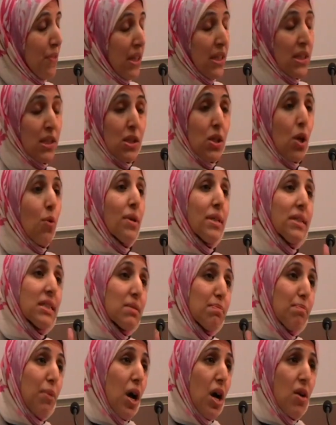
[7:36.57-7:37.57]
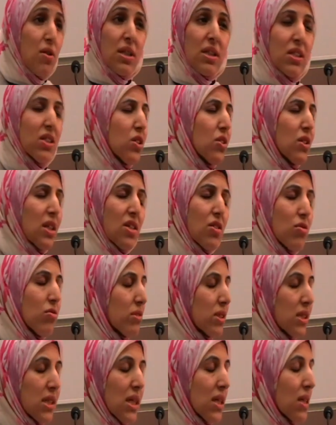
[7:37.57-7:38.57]
It's so inspiring. You know, they
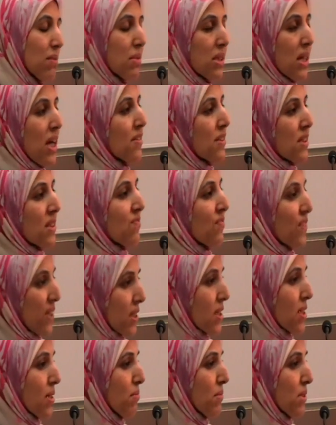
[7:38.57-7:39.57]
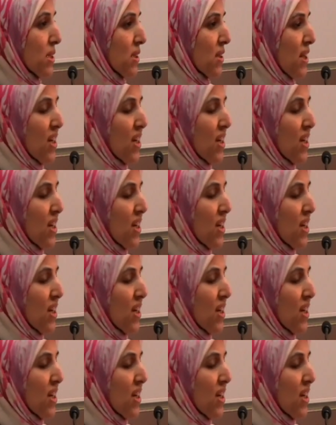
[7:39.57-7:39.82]
don't see themselves as victims.